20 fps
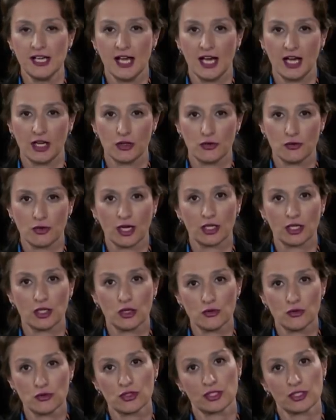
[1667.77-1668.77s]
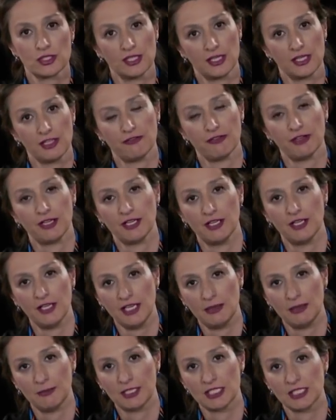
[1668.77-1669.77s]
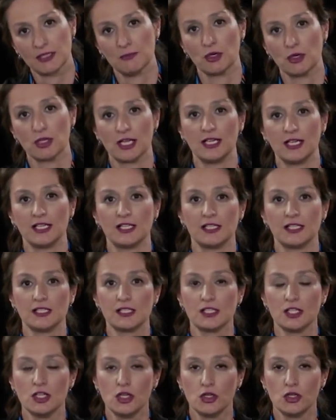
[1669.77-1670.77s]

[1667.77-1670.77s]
and you can use the different imaging modalities